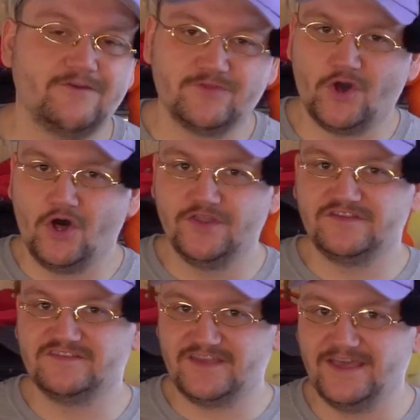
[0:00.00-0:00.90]
with all
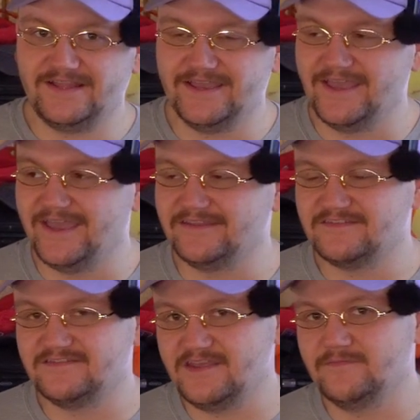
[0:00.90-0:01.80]
this scaling, it
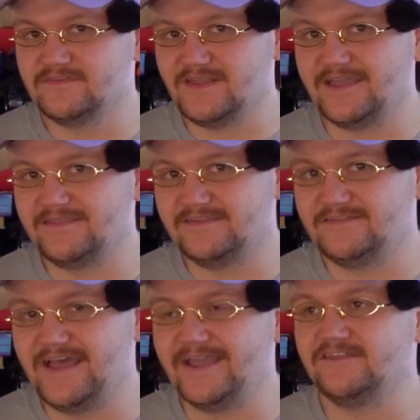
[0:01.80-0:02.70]
seems like this
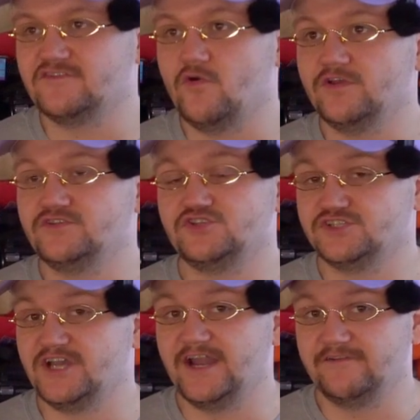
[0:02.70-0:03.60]
deck is going to
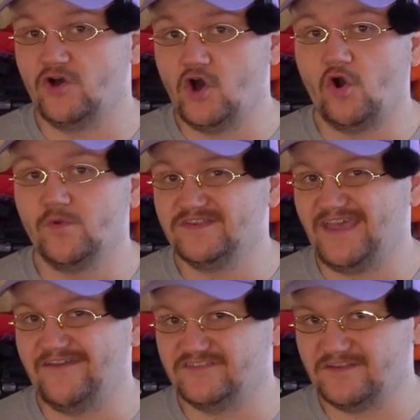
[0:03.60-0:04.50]
just kind of always
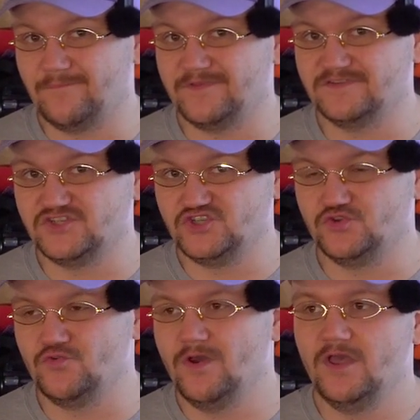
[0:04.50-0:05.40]
have something to
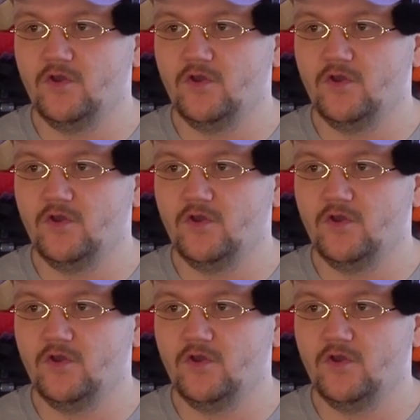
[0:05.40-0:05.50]
do,